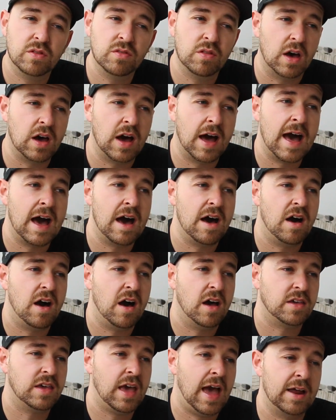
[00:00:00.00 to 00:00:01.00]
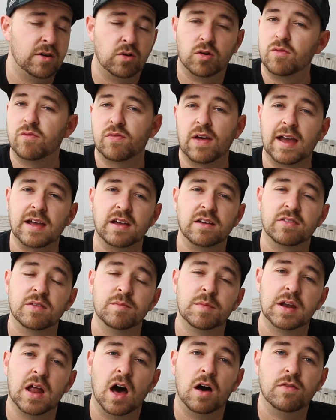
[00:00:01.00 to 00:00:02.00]
Like I cannot thank
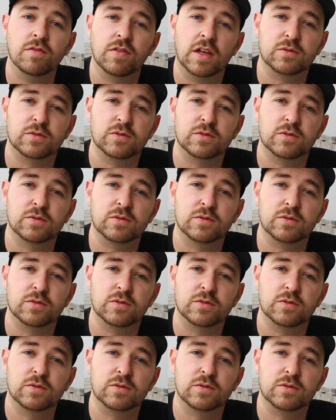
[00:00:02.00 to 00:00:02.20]
them enough.